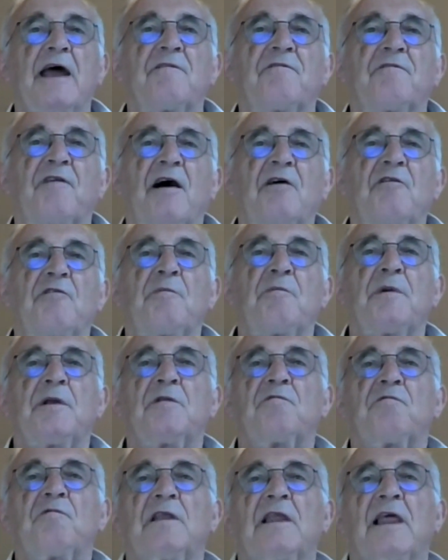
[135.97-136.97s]

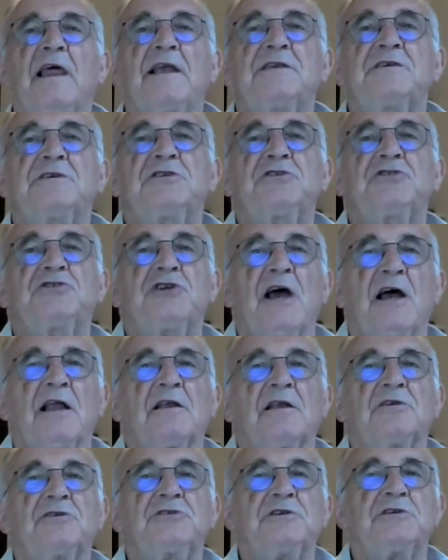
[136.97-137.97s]
environment-related
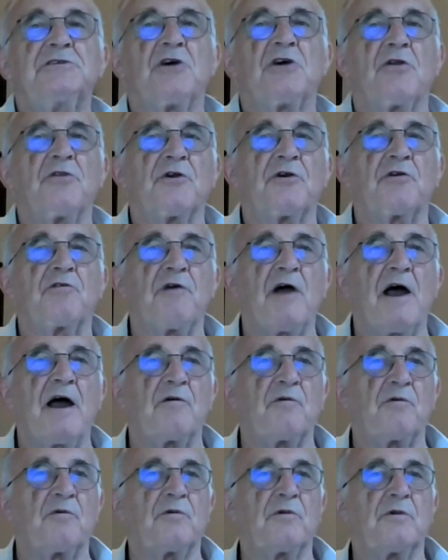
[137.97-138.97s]
challenges on the
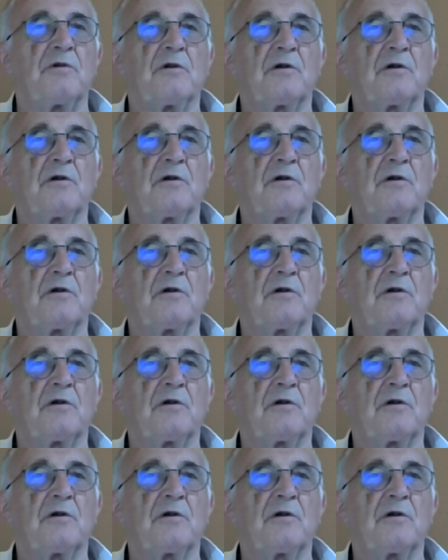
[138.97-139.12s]
ground.